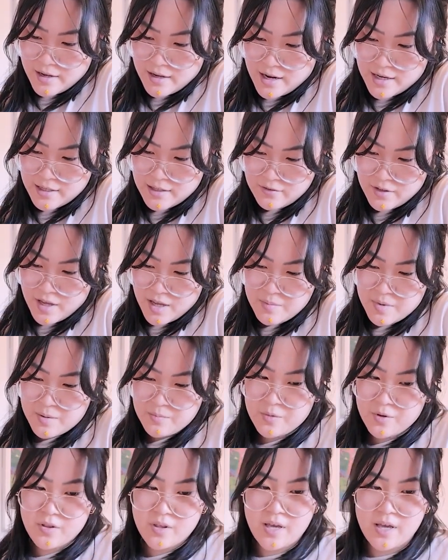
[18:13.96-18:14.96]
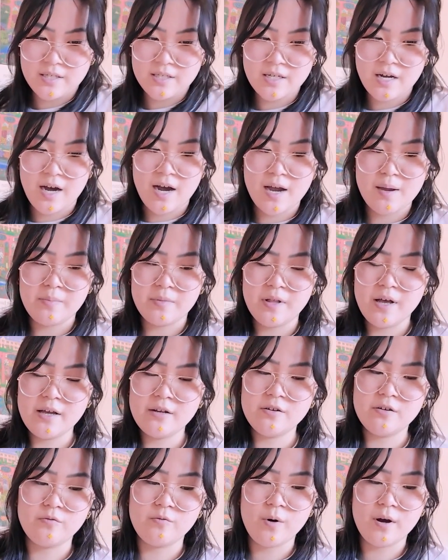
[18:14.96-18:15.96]
kind of came up with a
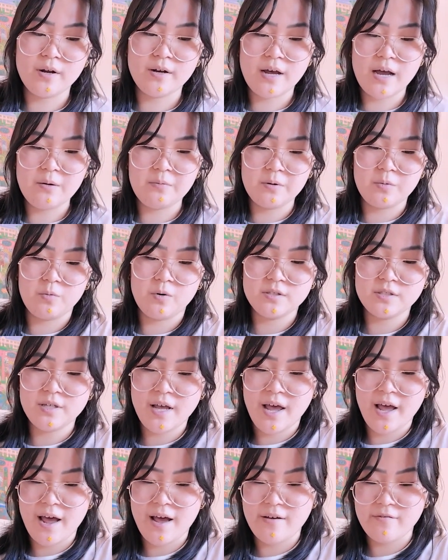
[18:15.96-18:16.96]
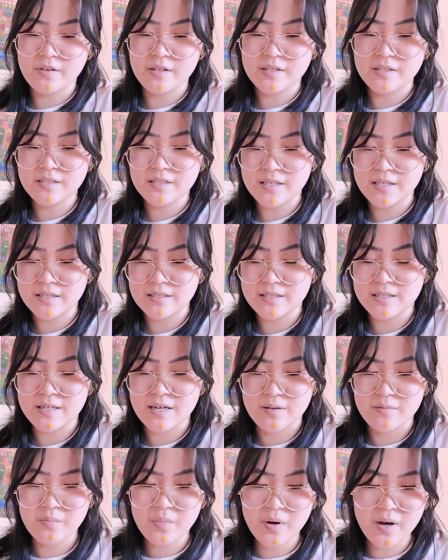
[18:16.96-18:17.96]
timeline of when I would want to have these things
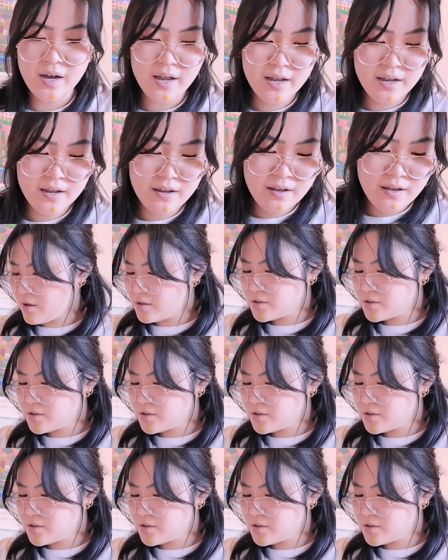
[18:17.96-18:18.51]
done by.